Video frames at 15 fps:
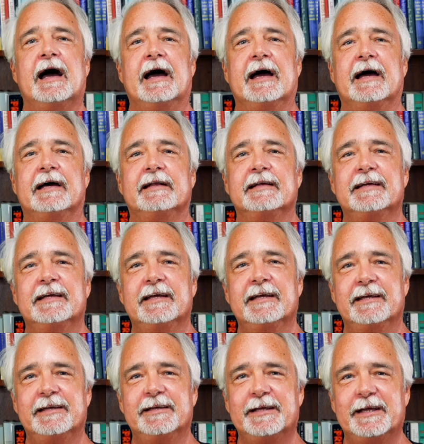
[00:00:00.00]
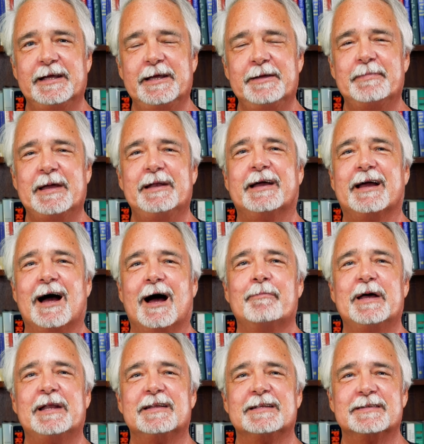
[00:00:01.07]
And he made a
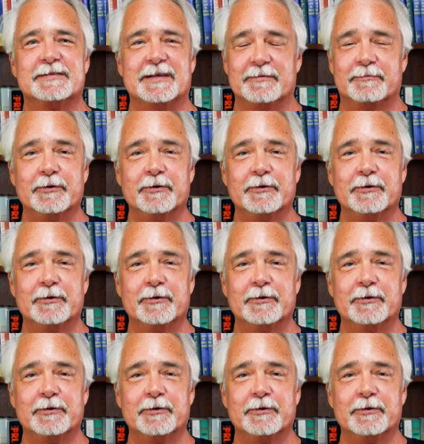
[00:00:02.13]
comment that